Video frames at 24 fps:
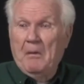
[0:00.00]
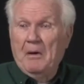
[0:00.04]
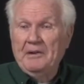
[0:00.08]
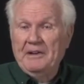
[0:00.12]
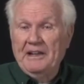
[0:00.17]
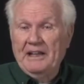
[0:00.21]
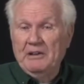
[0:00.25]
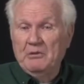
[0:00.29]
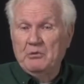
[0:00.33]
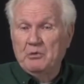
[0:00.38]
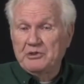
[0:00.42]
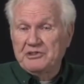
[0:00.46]

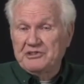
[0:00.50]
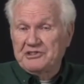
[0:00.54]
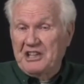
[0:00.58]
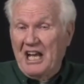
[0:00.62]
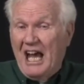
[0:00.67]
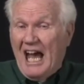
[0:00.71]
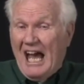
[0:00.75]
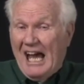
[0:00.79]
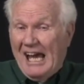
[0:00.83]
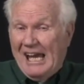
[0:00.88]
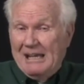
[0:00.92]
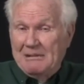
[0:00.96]
there was
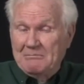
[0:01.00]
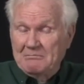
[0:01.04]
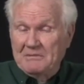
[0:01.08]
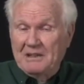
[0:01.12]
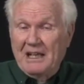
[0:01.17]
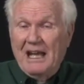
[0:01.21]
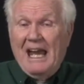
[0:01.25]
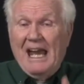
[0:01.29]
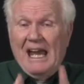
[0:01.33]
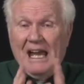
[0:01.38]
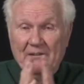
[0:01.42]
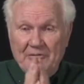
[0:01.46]
time
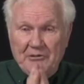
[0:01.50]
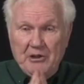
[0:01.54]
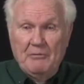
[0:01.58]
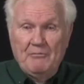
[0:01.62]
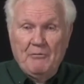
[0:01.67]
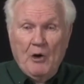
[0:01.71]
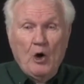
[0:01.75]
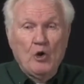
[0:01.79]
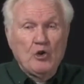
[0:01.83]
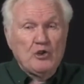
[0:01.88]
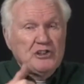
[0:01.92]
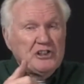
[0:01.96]
to have
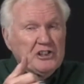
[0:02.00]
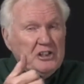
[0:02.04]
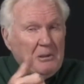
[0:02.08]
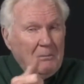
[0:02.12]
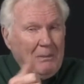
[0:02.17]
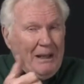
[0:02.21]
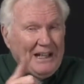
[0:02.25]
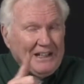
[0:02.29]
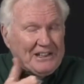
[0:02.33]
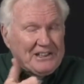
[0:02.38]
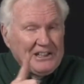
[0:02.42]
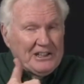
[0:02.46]
devotion
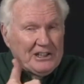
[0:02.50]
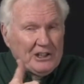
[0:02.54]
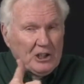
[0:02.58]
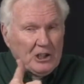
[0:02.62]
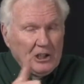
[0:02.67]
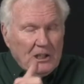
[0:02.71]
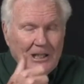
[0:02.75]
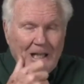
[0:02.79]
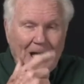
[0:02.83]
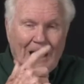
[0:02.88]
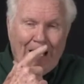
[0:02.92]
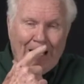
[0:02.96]
about 10
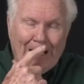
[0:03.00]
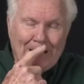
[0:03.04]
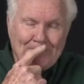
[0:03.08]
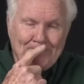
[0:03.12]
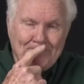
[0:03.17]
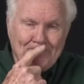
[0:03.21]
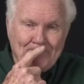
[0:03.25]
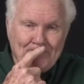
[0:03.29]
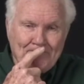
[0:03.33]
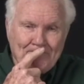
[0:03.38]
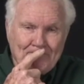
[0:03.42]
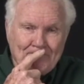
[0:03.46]
o'clock,
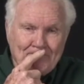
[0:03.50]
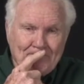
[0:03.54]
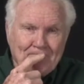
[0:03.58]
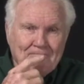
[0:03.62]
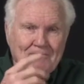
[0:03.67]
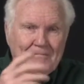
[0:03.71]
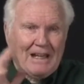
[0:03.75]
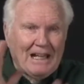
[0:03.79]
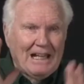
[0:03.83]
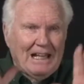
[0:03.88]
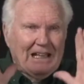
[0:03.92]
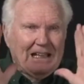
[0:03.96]

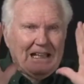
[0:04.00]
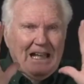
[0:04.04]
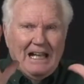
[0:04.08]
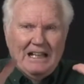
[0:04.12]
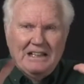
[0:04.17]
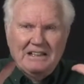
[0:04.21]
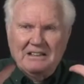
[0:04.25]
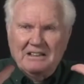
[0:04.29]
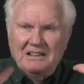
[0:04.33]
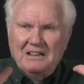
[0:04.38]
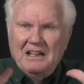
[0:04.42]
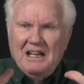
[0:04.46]
and
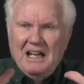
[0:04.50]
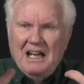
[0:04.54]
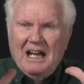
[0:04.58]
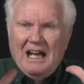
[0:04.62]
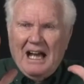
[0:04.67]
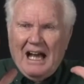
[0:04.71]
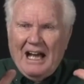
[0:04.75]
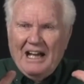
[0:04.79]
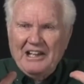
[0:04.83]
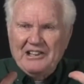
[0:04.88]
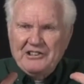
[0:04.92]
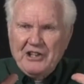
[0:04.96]
I,
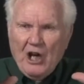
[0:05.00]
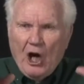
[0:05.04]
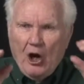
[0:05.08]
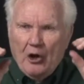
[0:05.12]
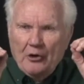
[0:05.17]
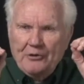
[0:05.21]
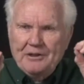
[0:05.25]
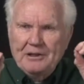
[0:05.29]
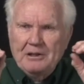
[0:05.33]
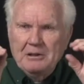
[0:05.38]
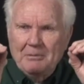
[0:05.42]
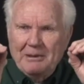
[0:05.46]
I
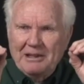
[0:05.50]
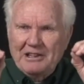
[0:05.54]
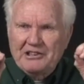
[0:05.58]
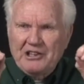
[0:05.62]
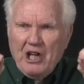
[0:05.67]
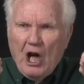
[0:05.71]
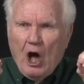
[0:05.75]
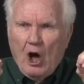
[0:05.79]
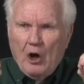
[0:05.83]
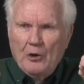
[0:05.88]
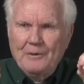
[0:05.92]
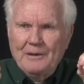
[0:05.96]
taught them and
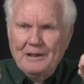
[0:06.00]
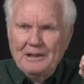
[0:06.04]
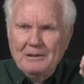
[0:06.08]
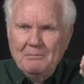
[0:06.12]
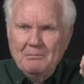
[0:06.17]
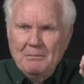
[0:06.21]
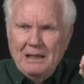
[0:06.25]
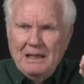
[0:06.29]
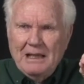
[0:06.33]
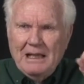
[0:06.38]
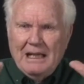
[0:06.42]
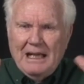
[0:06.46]
taught
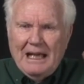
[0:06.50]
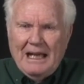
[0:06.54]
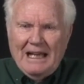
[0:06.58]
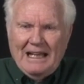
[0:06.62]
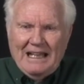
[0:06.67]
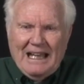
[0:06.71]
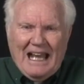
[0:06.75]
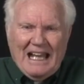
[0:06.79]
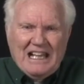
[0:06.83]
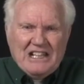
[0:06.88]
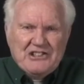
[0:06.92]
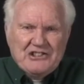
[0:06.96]
them,
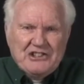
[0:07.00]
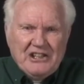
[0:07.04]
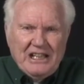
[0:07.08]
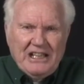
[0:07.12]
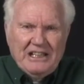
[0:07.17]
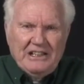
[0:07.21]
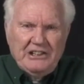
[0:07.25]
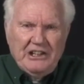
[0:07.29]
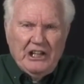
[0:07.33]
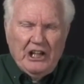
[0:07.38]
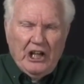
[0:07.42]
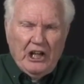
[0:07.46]
and I
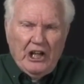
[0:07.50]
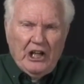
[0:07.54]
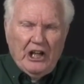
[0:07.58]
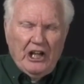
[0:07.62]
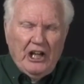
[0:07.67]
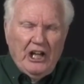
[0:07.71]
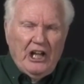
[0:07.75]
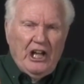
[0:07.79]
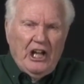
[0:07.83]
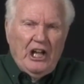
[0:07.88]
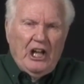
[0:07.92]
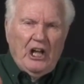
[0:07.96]
said, uh,
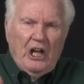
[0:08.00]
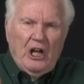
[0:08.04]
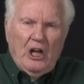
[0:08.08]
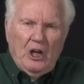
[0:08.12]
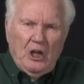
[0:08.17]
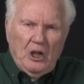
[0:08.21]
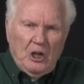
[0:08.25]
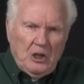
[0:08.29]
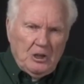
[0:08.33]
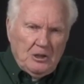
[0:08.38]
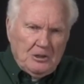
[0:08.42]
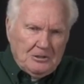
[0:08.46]

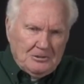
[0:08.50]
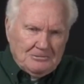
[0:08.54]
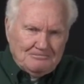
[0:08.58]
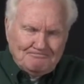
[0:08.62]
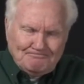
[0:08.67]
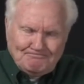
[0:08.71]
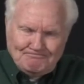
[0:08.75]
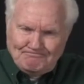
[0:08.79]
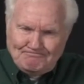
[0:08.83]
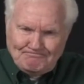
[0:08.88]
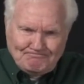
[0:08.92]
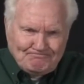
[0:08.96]
uh,
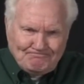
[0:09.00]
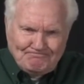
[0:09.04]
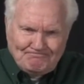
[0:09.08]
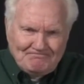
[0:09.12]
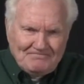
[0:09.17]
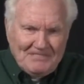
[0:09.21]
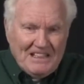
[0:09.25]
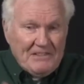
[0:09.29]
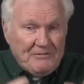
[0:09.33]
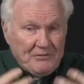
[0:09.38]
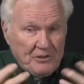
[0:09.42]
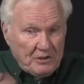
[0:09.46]

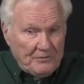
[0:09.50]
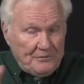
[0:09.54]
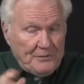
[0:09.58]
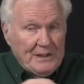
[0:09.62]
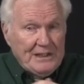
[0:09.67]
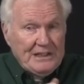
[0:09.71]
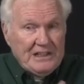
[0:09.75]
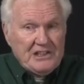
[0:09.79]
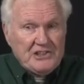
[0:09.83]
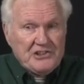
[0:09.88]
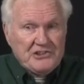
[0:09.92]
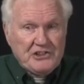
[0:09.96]
if you're
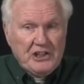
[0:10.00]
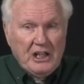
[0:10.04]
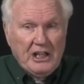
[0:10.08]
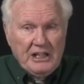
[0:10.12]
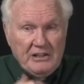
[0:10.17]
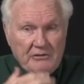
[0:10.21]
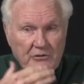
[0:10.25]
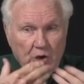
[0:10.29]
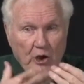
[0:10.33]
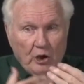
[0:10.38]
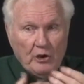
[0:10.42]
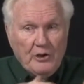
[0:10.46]
finished
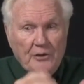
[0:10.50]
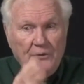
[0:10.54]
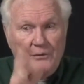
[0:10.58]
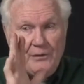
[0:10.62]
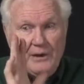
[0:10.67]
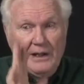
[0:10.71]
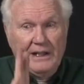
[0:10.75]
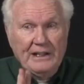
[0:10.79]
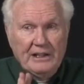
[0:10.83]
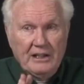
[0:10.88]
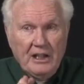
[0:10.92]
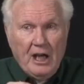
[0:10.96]
saved, you ought to
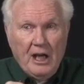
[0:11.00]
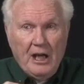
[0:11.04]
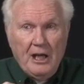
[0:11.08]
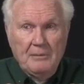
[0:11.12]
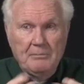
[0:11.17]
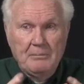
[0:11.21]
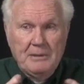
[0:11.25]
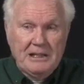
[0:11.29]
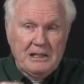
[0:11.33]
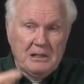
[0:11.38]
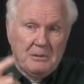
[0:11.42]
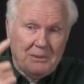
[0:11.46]
thank
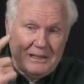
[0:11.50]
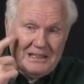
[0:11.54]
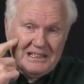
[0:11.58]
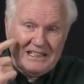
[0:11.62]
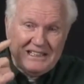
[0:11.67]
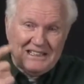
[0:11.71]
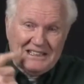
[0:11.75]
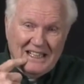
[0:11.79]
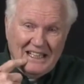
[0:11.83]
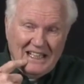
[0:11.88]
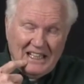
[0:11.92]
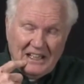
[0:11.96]
God. Many, many
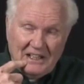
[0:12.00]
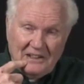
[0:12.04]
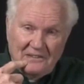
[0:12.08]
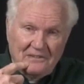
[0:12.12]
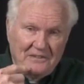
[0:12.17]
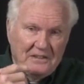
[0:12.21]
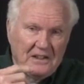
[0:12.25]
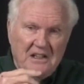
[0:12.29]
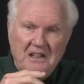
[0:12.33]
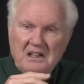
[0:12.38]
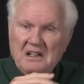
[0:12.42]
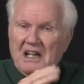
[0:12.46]
deaf
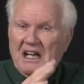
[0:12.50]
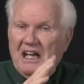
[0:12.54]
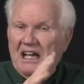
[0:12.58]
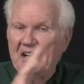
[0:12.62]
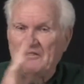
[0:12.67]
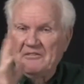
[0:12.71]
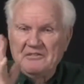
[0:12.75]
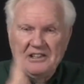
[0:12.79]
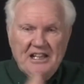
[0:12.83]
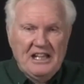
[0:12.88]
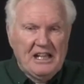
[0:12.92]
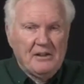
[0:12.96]

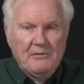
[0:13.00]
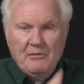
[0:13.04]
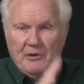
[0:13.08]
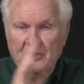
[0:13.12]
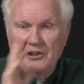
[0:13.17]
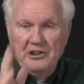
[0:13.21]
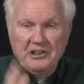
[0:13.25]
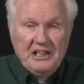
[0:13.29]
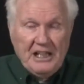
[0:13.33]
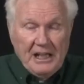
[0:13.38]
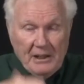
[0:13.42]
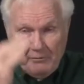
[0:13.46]
have
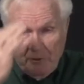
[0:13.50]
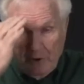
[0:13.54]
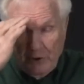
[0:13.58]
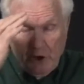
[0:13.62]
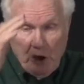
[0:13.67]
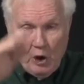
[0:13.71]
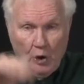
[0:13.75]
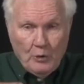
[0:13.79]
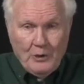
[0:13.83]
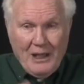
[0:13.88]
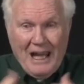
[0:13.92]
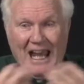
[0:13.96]
never, never
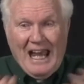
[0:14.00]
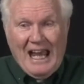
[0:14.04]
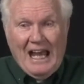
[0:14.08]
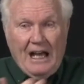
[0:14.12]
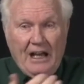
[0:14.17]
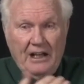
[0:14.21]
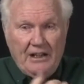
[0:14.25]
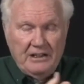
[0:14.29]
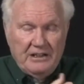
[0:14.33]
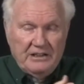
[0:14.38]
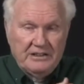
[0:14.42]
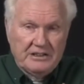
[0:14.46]
known
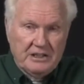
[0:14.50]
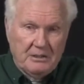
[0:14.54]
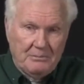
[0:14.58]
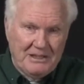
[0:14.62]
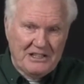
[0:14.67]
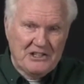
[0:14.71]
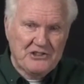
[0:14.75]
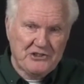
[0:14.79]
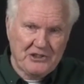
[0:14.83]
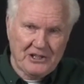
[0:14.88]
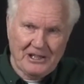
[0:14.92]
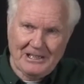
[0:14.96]
how to
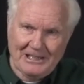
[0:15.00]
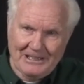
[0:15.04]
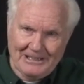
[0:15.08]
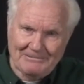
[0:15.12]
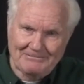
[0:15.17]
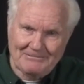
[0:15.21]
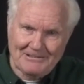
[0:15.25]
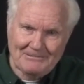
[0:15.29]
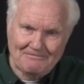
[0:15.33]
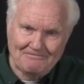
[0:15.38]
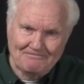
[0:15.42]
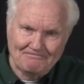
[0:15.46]
be
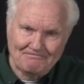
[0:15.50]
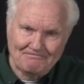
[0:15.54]
saved.